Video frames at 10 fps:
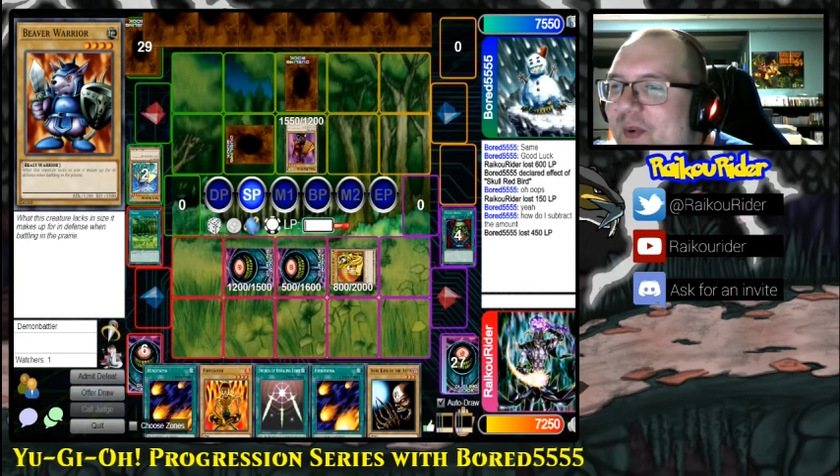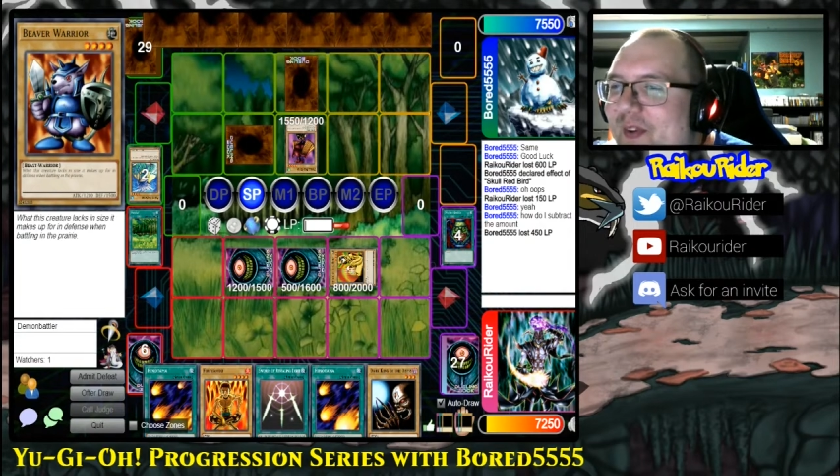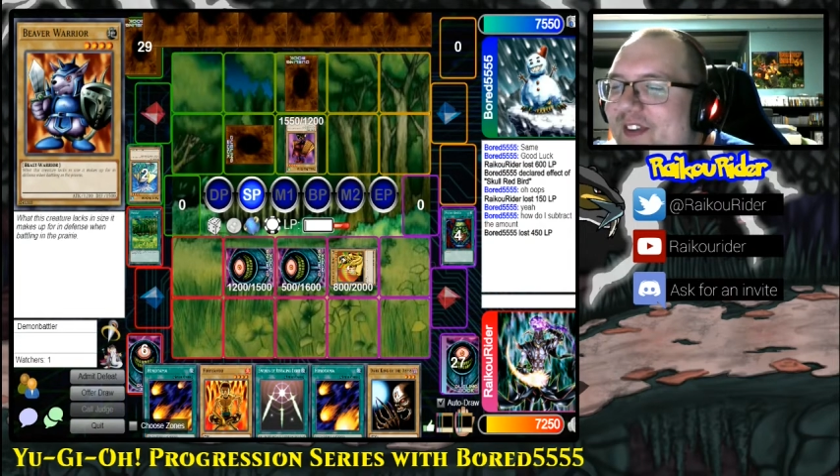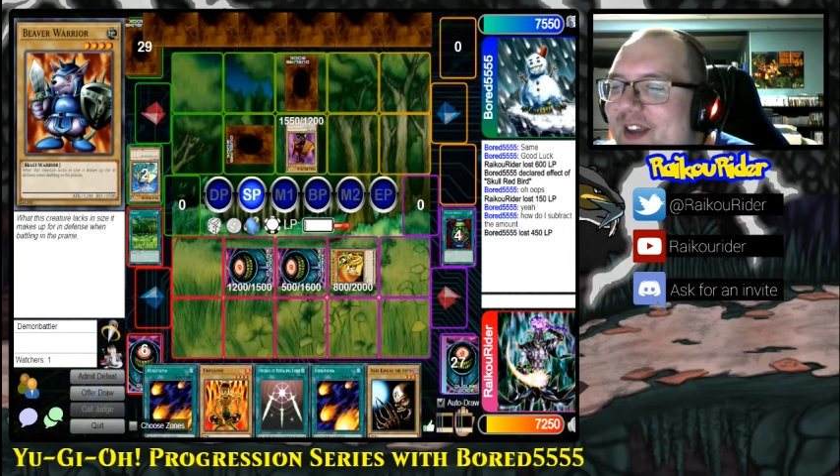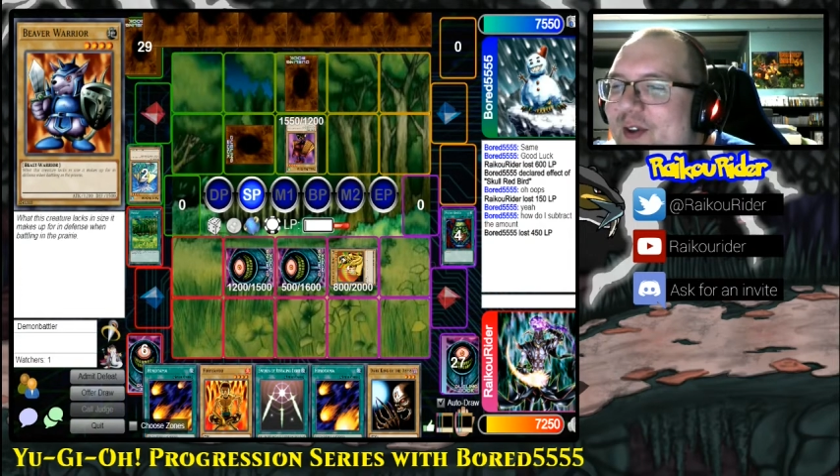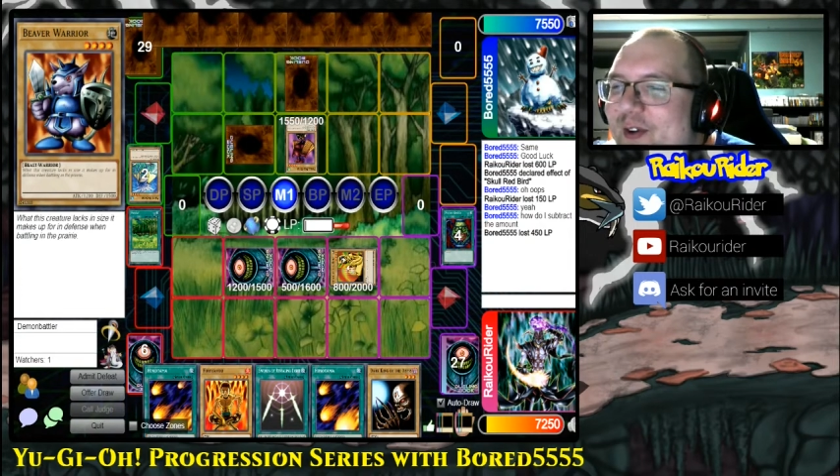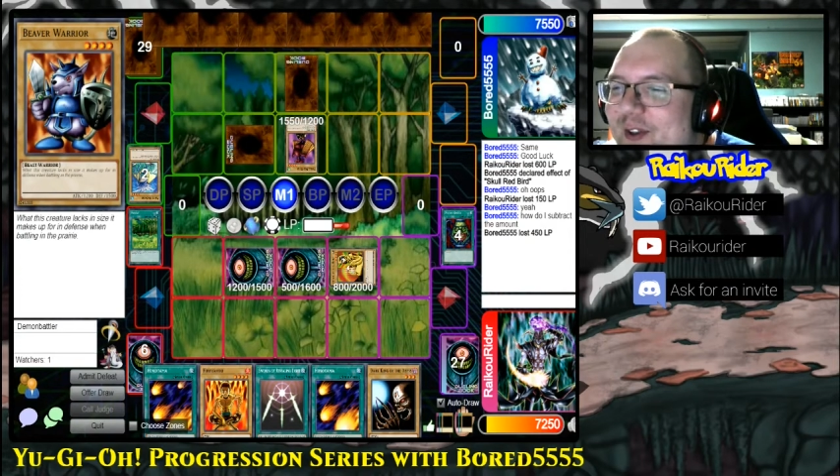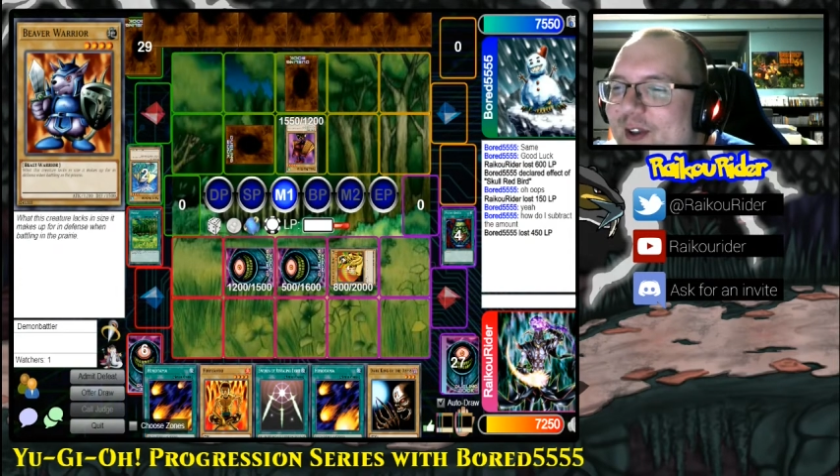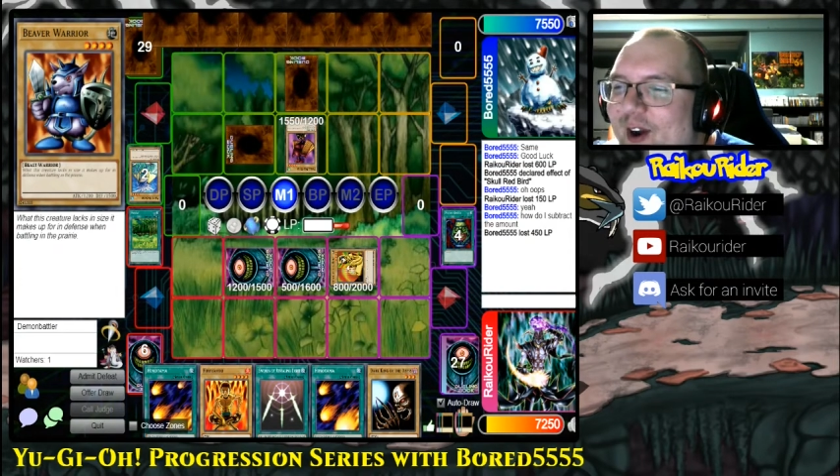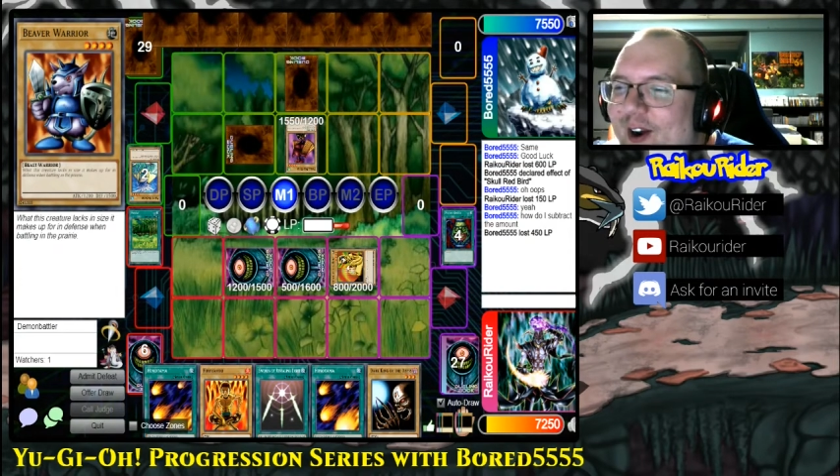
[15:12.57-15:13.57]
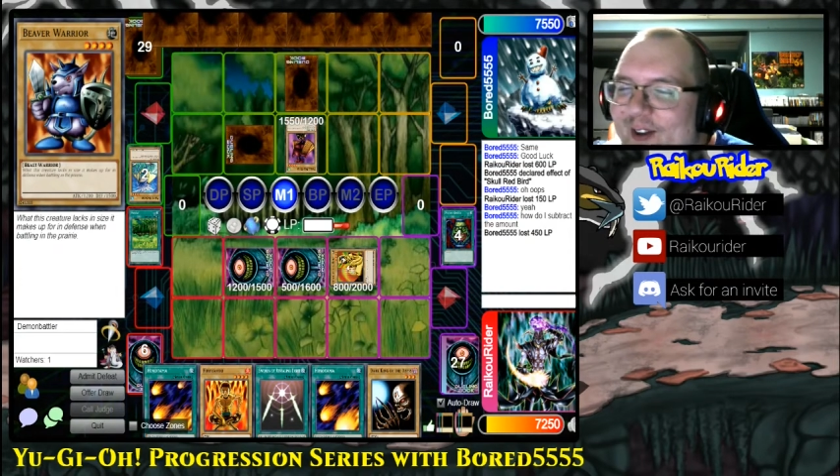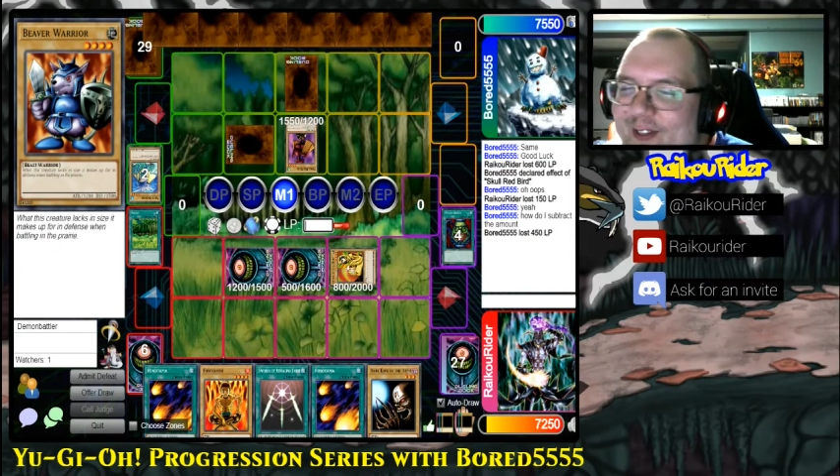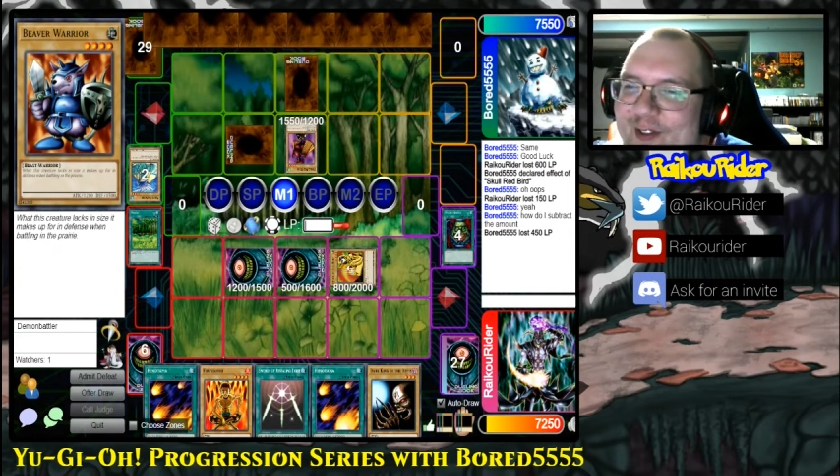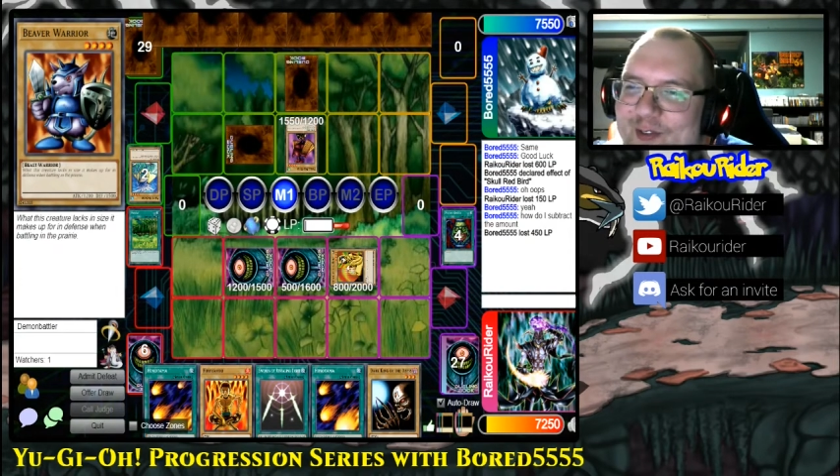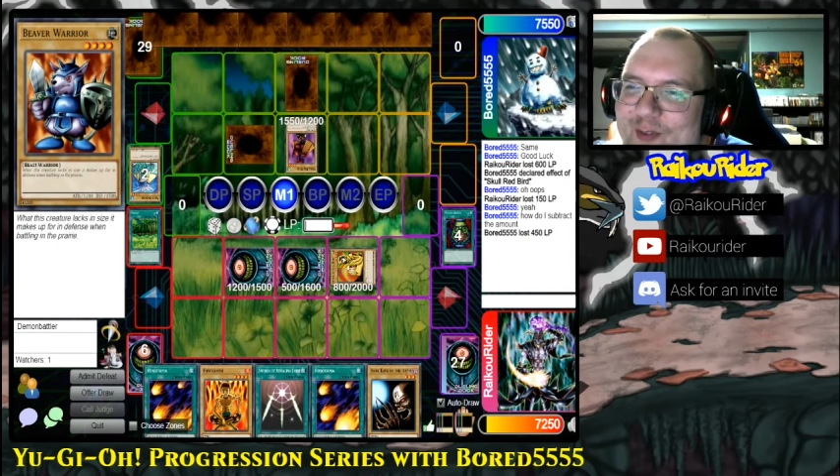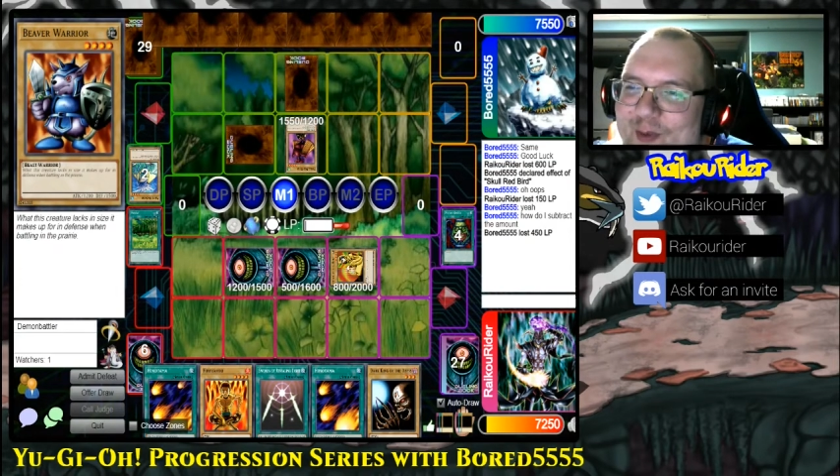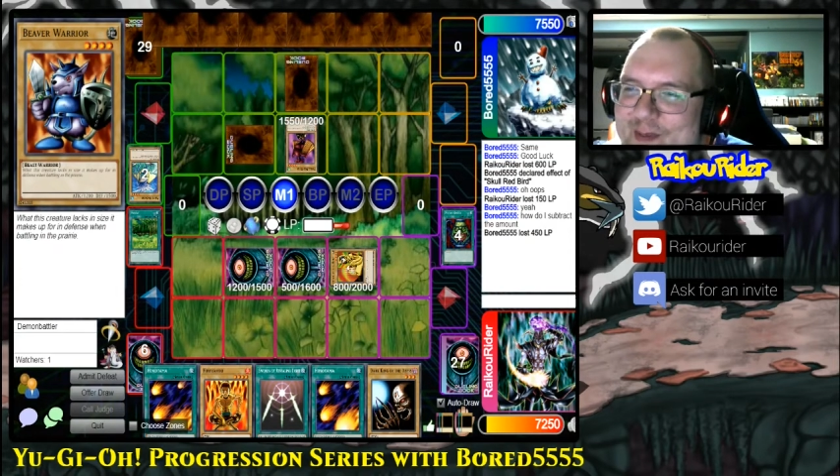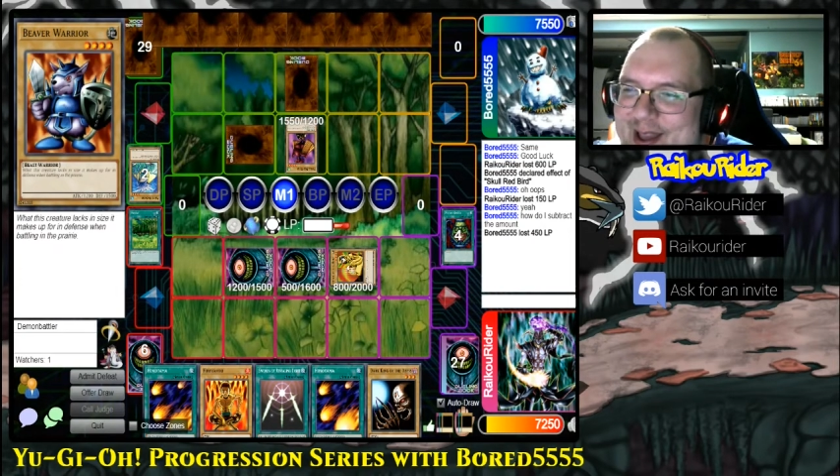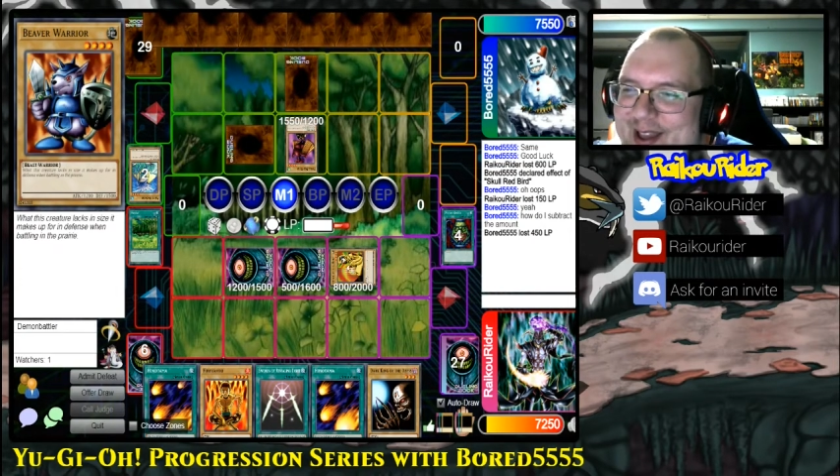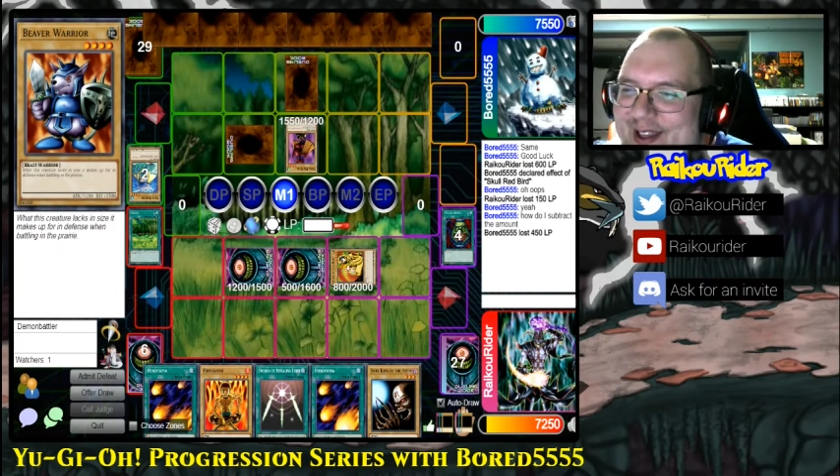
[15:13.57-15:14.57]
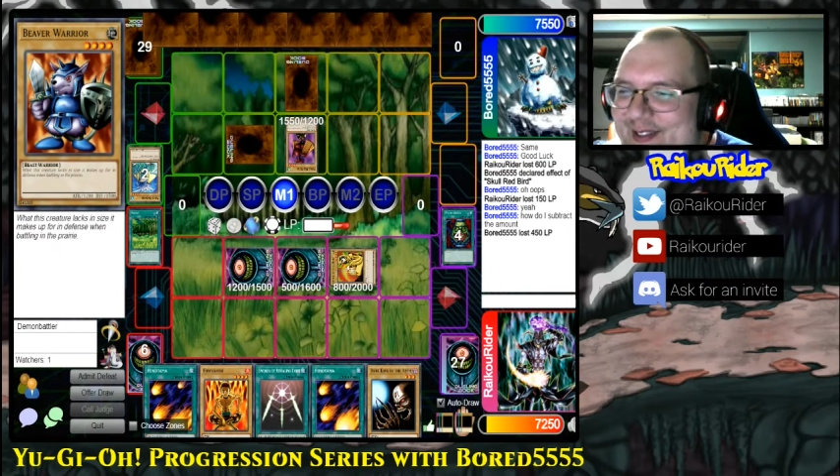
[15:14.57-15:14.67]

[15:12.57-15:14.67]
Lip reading: pretty good card in this format.